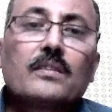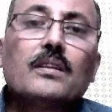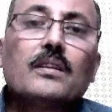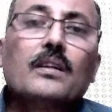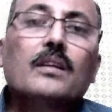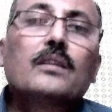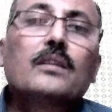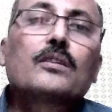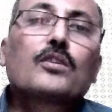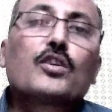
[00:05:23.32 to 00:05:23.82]

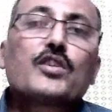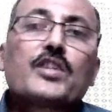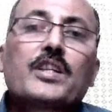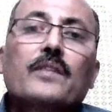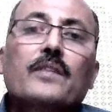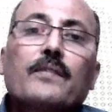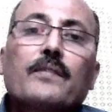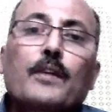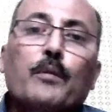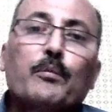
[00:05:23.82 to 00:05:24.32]
third question
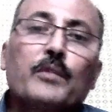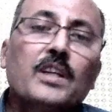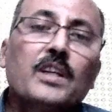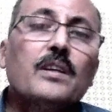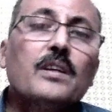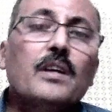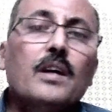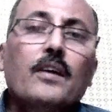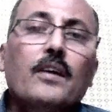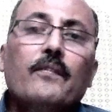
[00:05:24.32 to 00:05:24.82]
from the
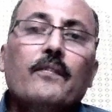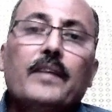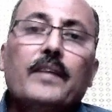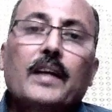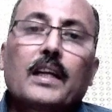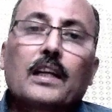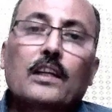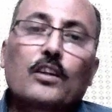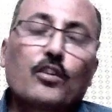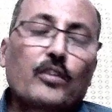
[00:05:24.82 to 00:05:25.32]

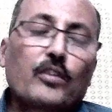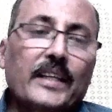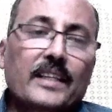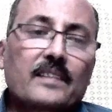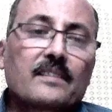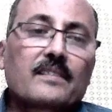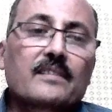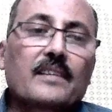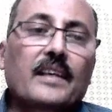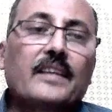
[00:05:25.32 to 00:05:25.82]
figure it out
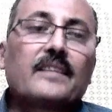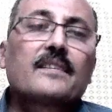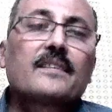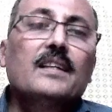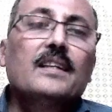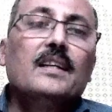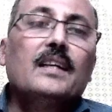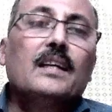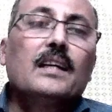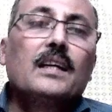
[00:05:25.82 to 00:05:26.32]
exercise.
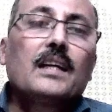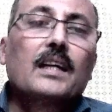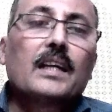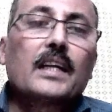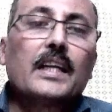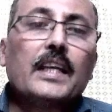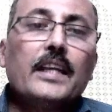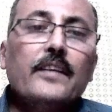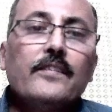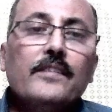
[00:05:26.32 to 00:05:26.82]

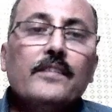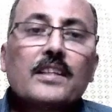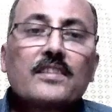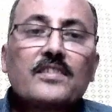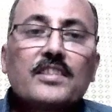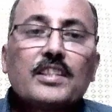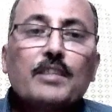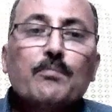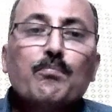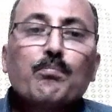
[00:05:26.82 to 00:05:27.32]
Give a
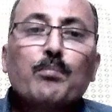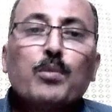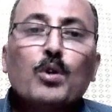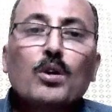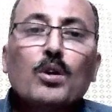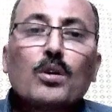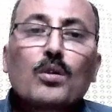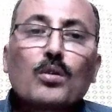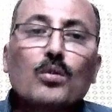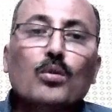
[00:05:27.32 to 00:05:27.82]
simple
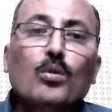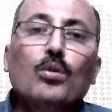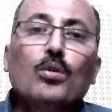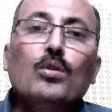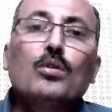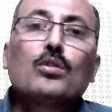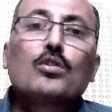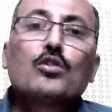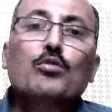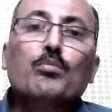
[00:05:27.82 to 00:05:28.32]
rule
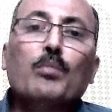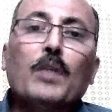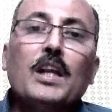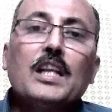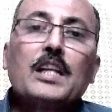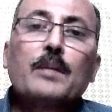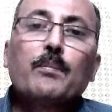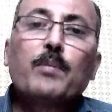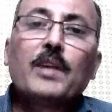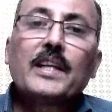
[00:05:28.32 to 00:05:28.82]
to
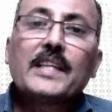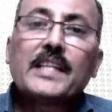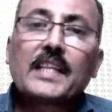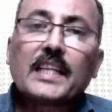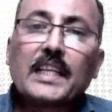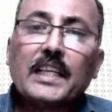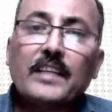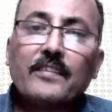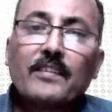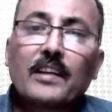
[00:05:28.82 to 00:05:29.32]
multiply a
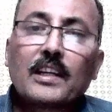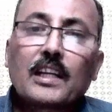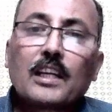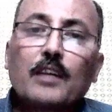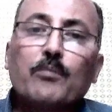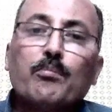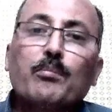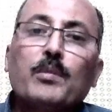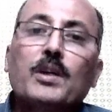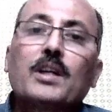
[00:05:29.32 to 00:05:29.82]
given
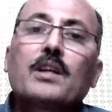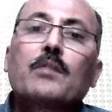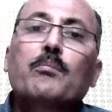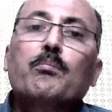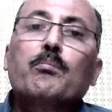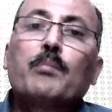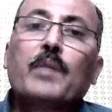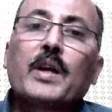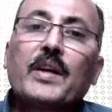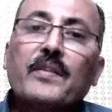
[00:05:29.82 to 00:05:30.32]
number
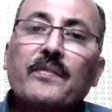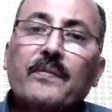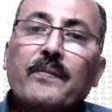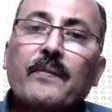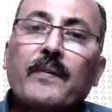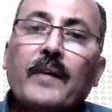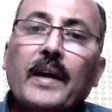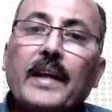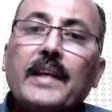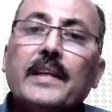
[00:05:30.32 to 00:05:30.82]
by
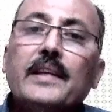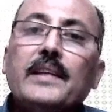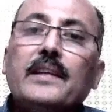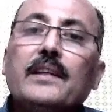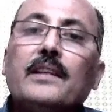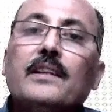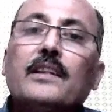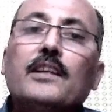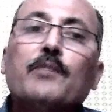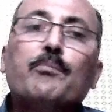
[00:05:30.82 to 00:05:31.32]
5
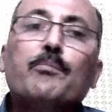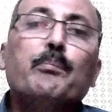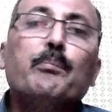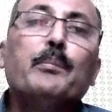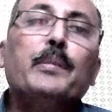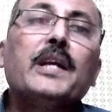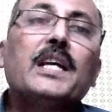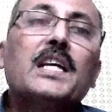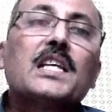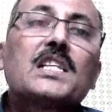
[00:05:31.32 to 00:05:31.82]
in the
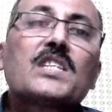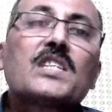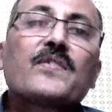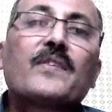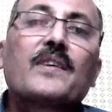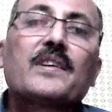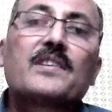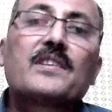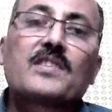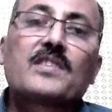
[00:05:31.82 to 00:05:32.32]
base
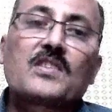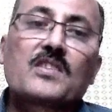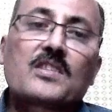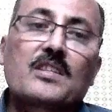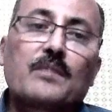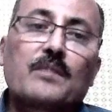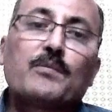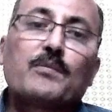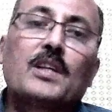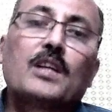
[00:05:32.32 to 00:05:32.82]
5
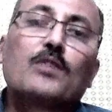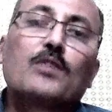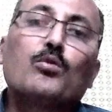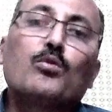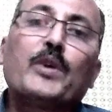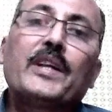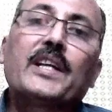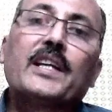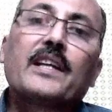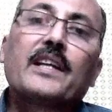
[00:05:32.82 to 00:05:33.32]
system that
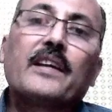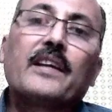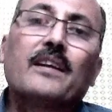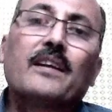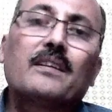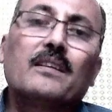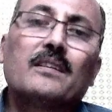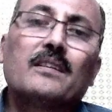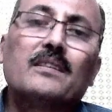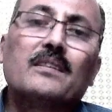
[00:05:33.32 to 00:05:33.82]
we
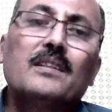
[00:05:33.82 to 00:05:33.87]
created.